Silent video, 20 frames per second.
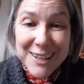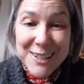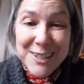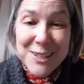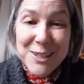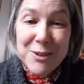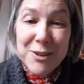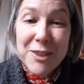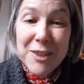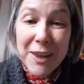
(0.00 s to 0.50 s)

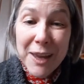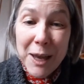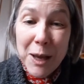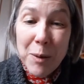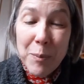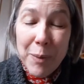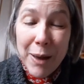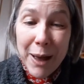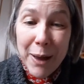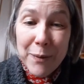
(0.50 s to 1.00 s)
to think
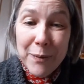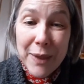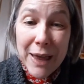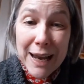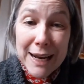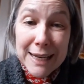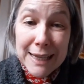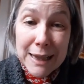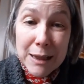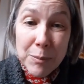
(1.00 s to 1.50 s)
about
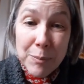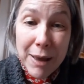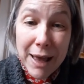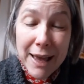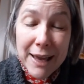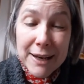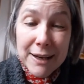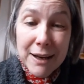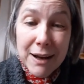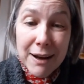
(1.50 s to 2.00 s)
that little
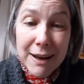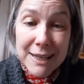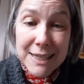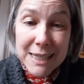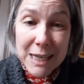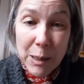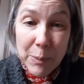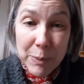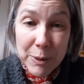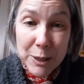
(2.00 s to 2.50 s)
man
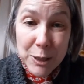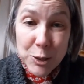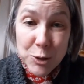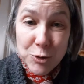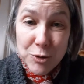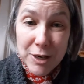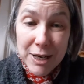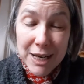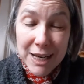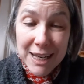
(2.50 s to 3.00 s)
hiding up in a
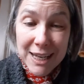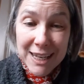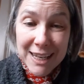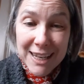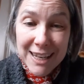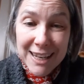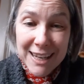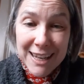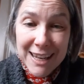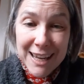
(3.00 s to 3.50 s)
tree
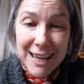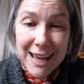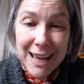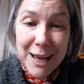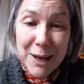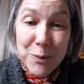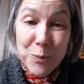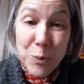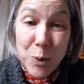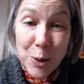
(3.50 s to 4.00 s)

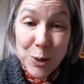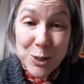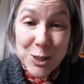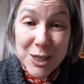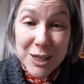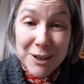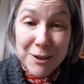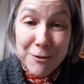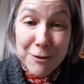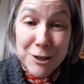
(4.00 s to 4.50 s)
and
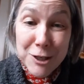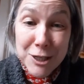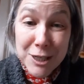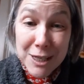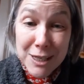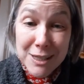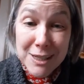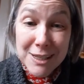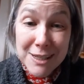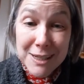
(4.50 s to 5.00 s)
watching for
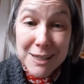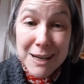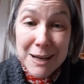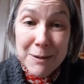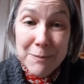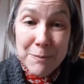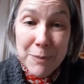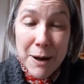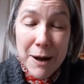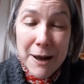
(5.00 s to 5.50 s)
Jesus to
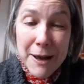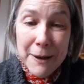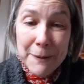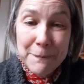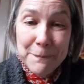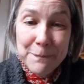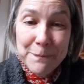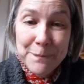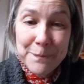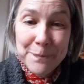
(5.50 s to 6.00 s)
come by.
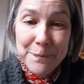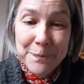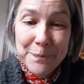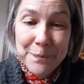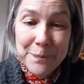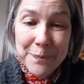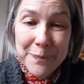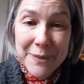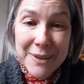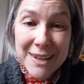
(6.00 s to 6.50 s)

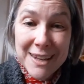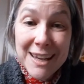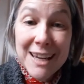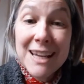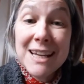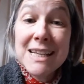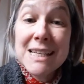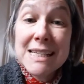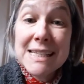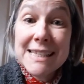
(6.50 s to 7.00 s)

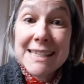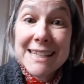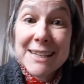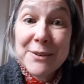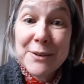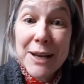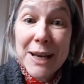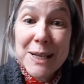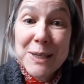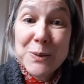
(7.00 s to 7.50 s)
See
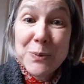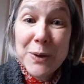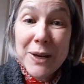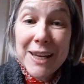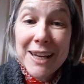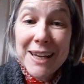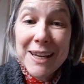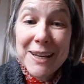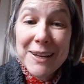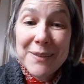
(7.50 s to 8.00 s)
you next
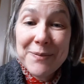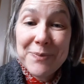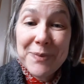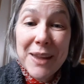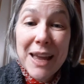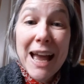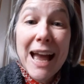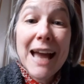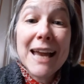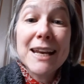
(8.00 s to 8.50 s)
week,
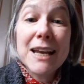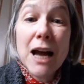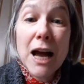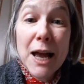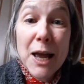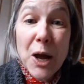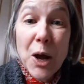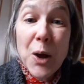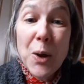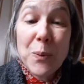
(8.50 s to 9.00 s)
and I
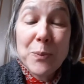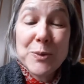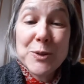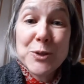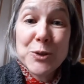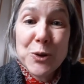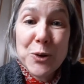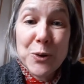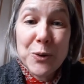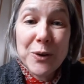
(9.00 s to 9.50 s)
hope
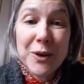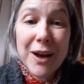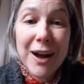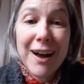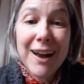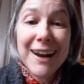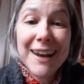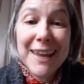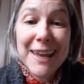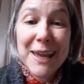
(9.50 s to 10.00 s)
soon
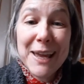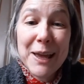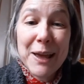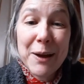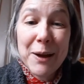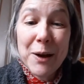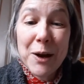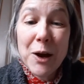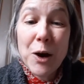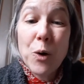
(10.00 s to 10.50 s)
I'll hear
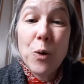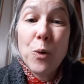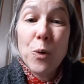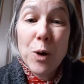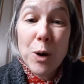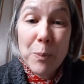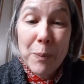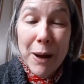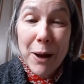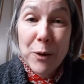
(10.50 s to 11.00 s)

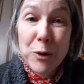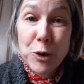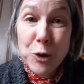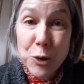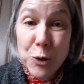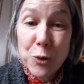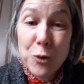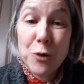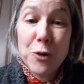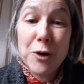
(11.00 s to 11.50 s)
all about
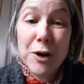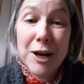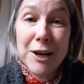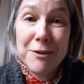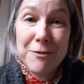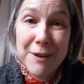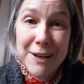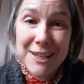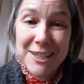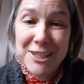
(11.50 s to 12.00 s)
your
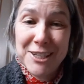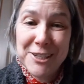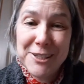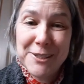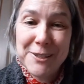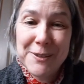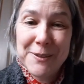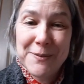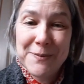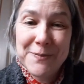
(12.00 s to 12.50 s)

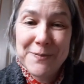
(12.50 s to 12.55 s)
adventures.